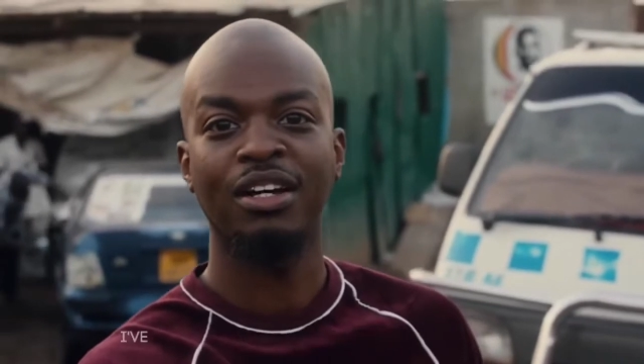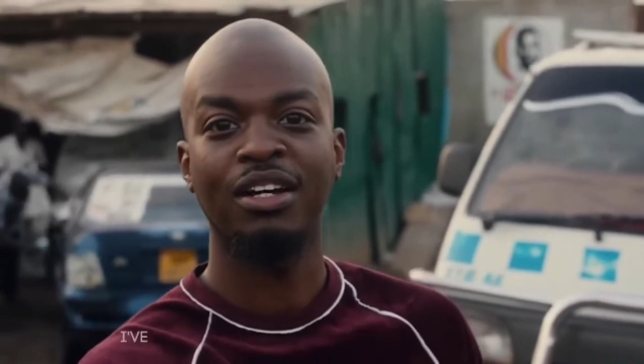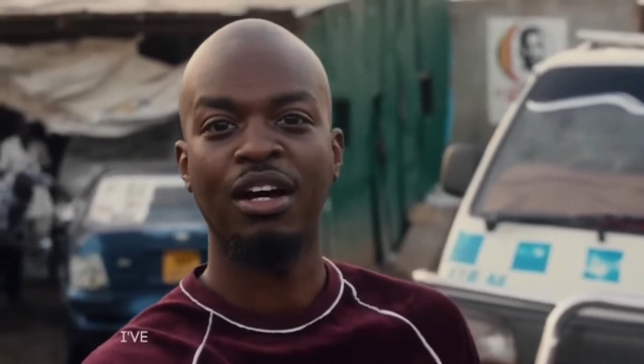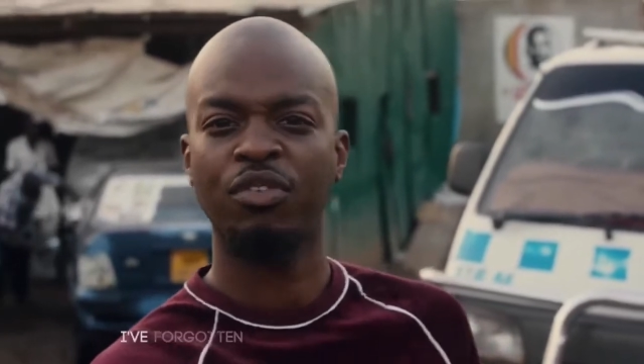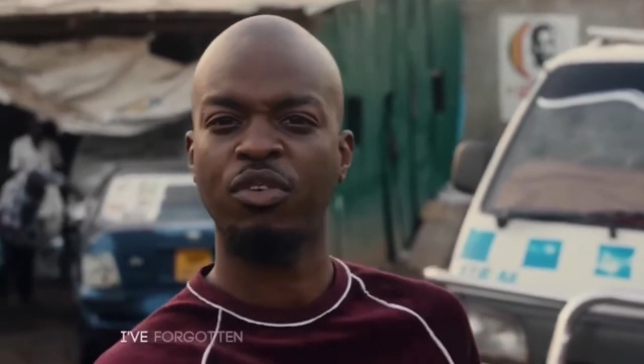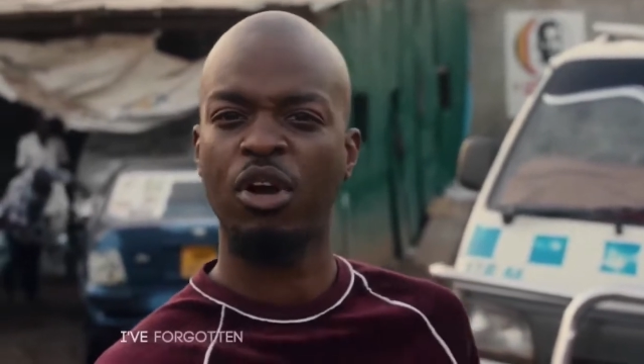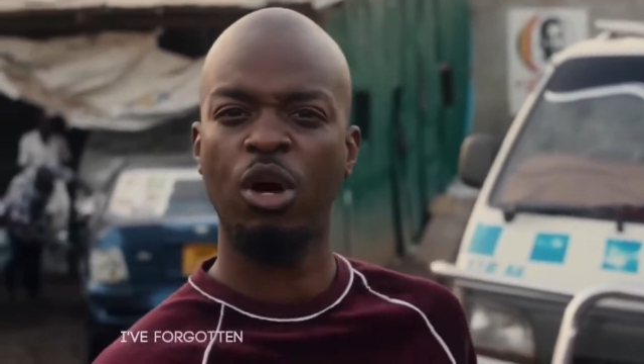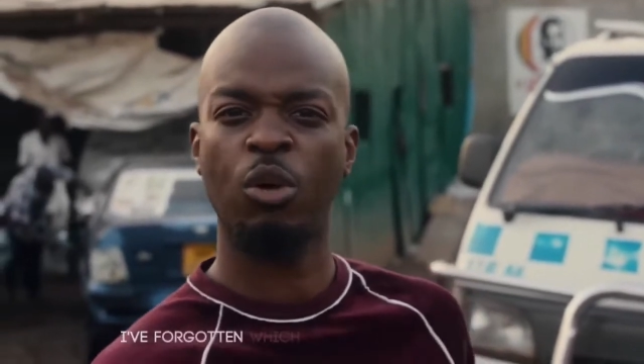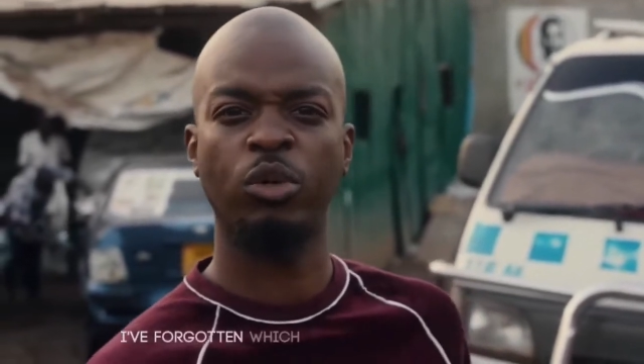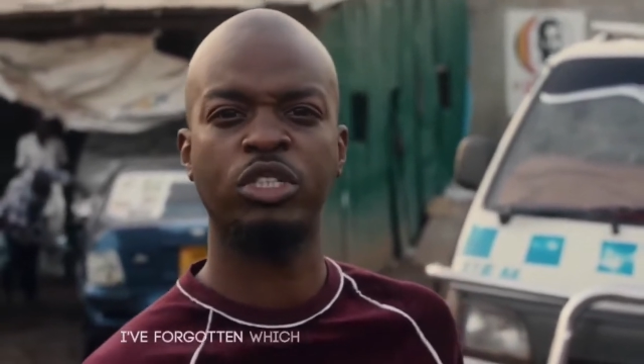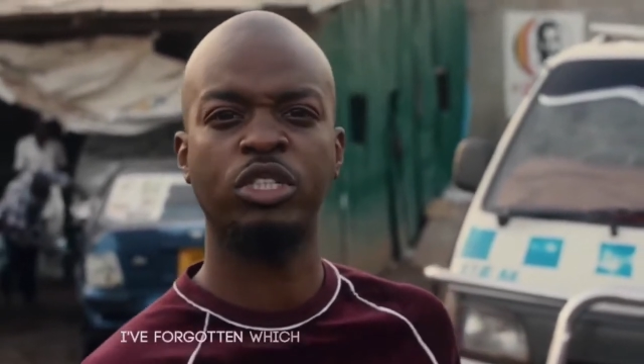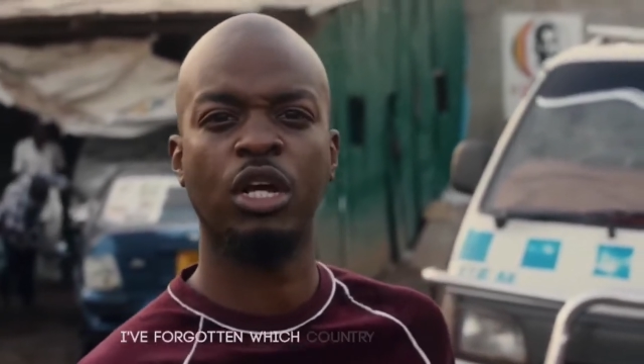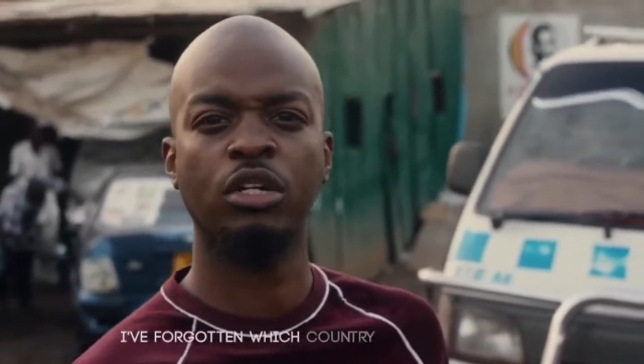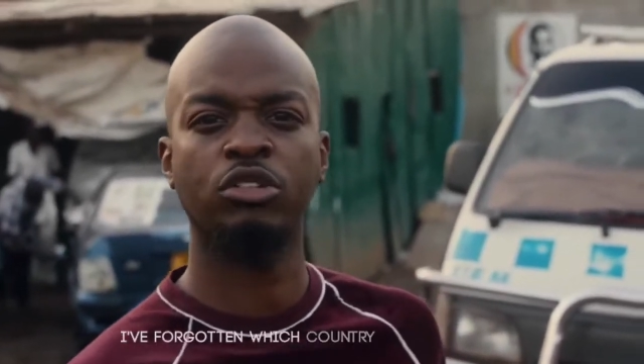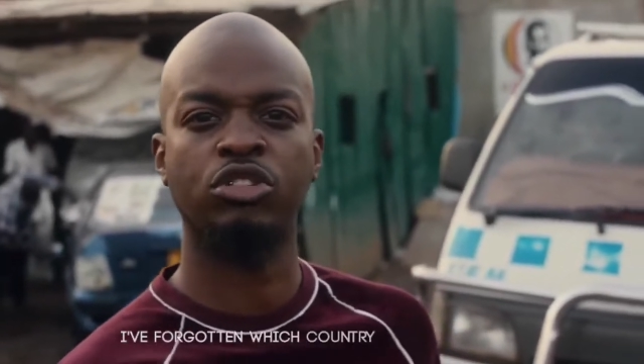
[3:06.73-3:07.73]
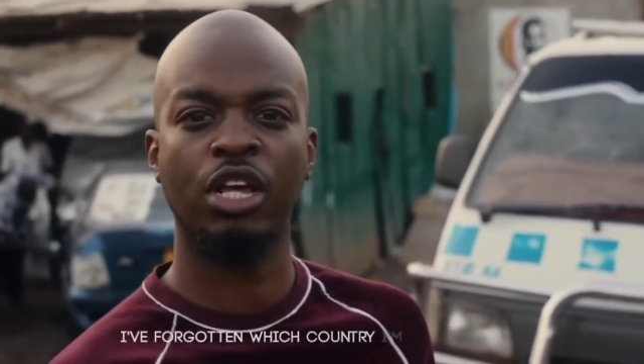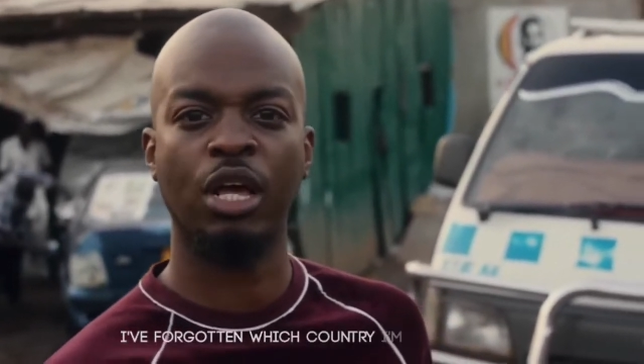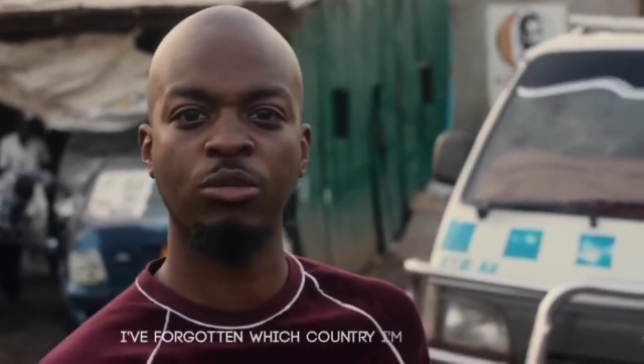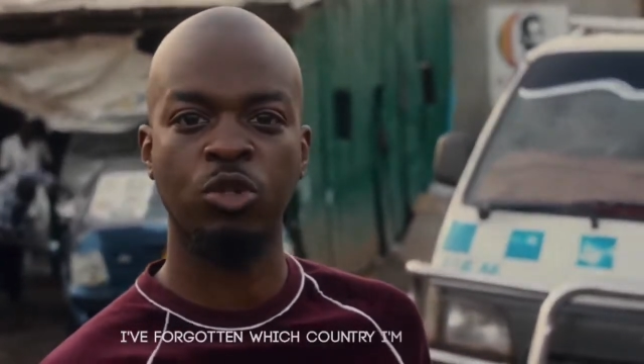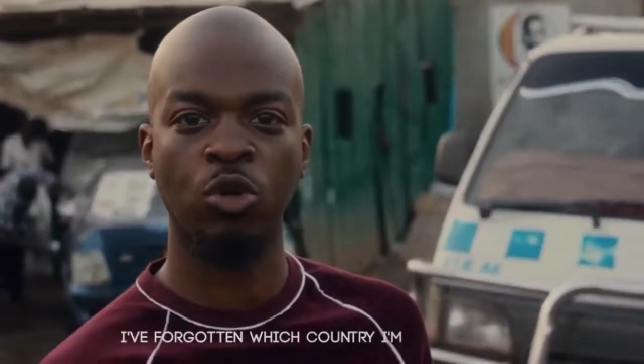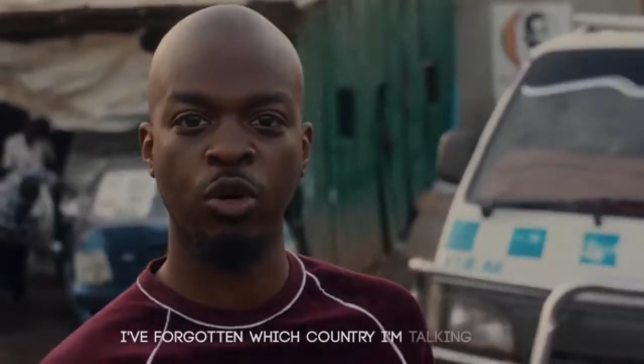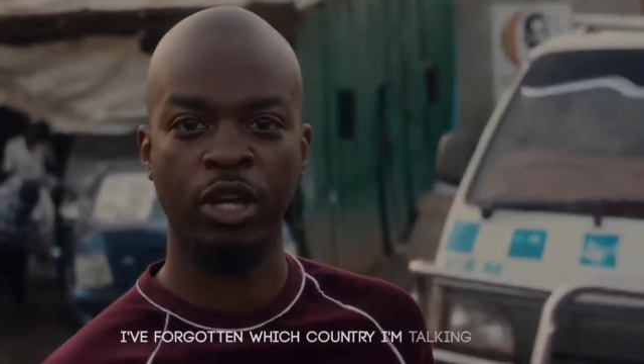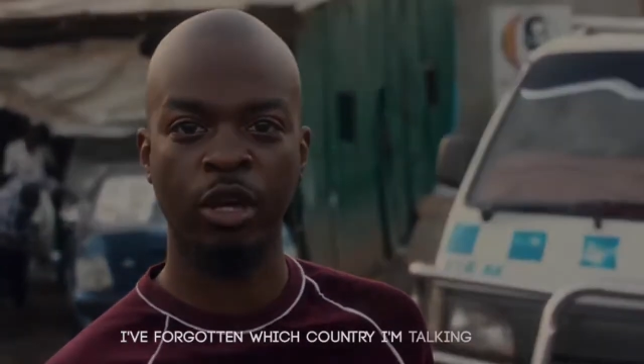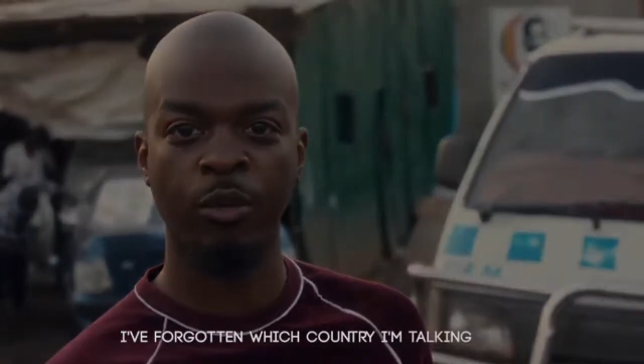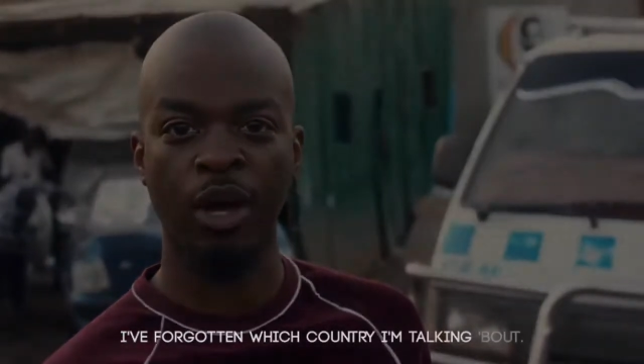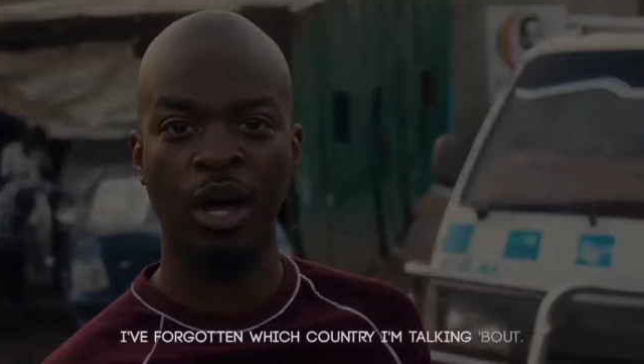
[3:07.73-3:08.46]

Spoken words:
I've forgotten which country I'm talking